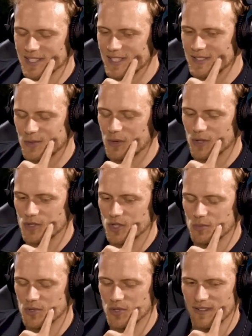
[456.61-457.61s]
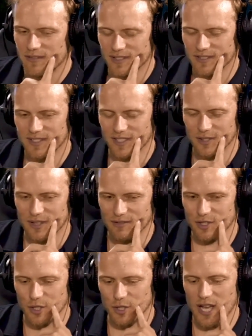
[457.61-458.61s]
It's just one of those jobs you never think you'll ever do.